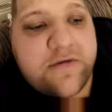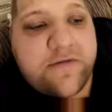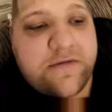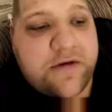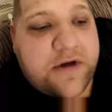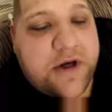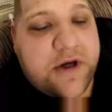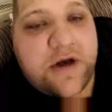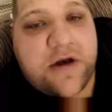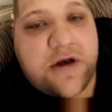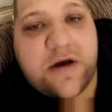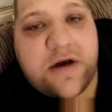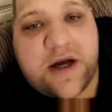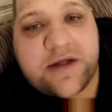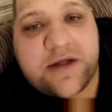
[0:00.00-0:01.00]

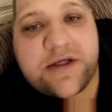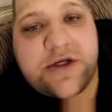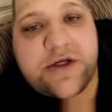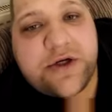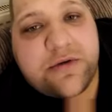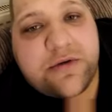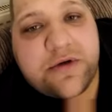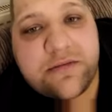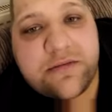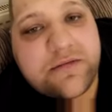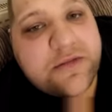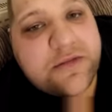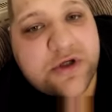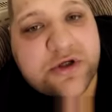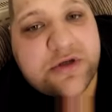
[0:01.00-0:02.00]
attitude.
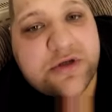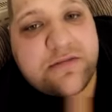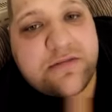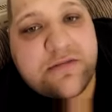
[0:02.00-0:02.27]
Just,